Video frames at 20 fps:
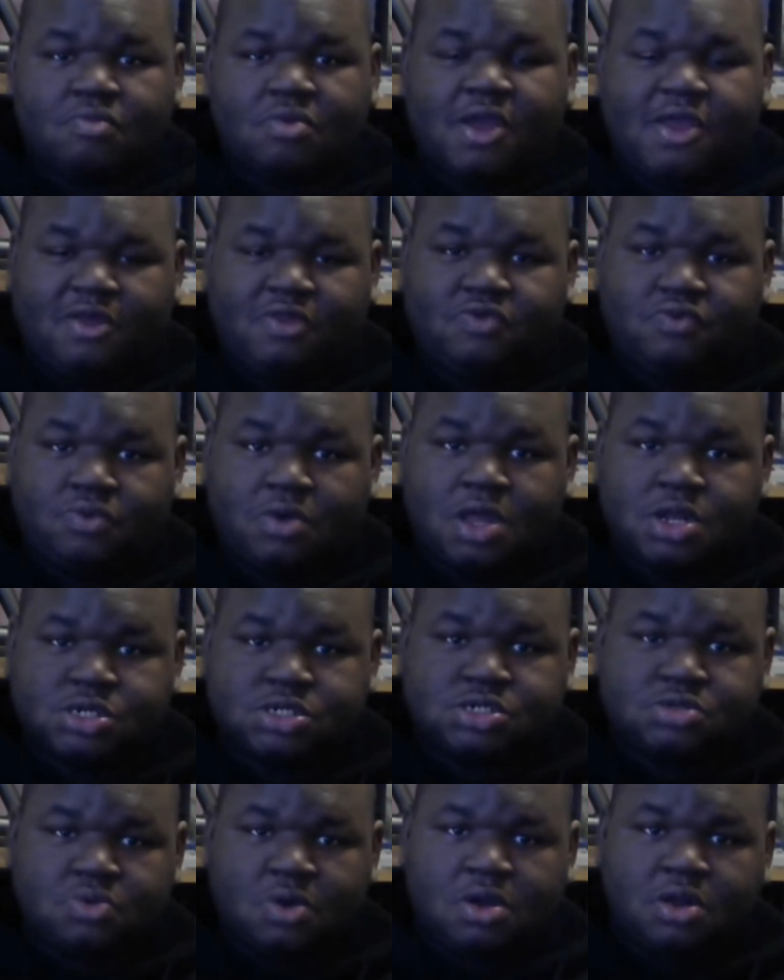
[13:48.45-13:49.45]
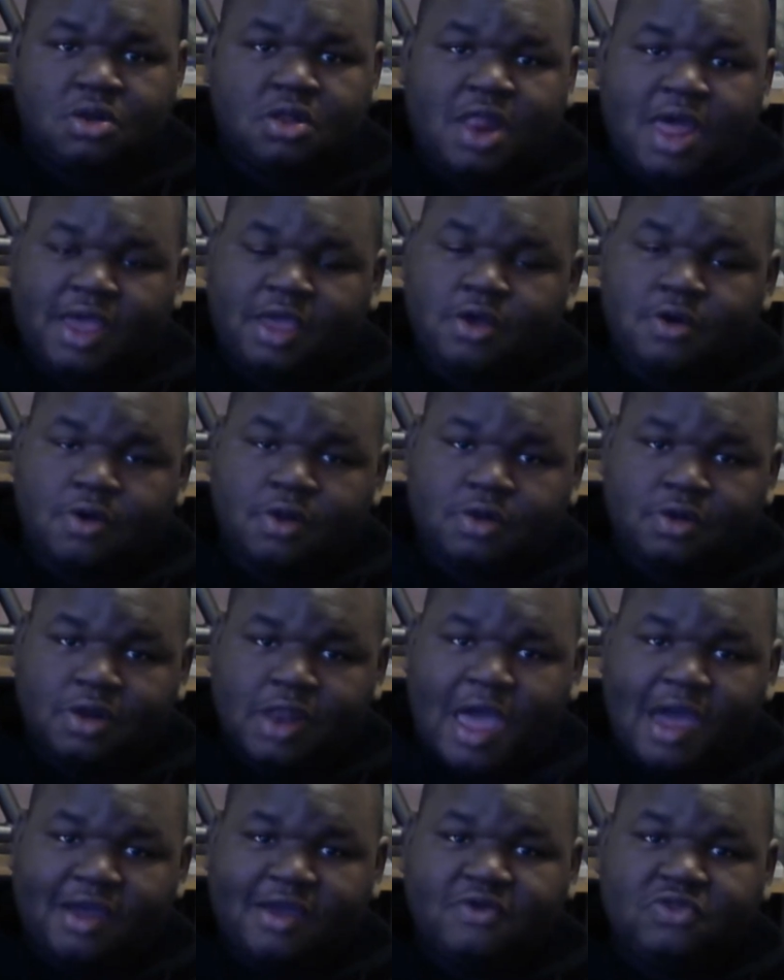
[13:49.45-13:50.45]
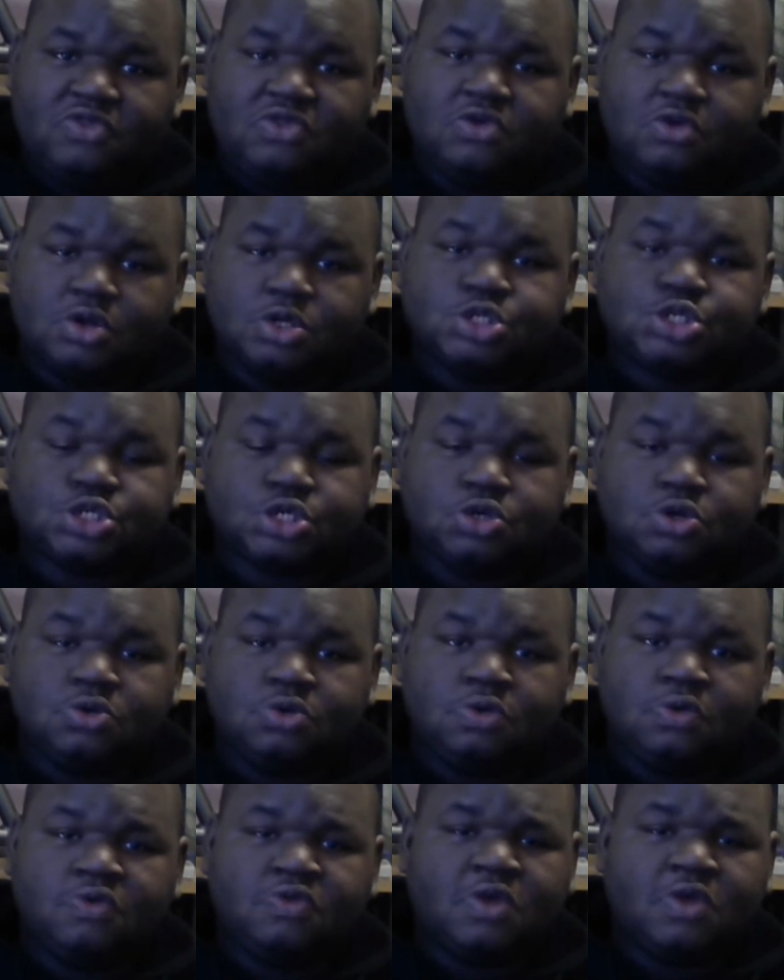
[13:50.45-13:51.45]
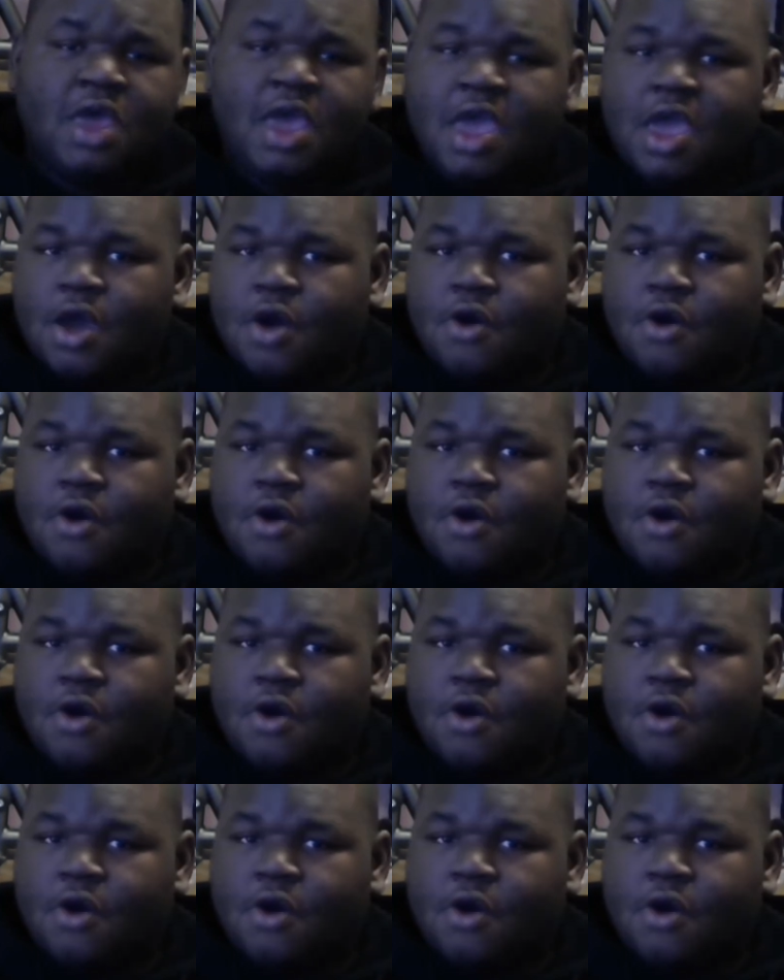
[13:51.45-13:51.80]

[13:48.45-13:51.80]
raised ridges where it looks like it'll lock into your shoes.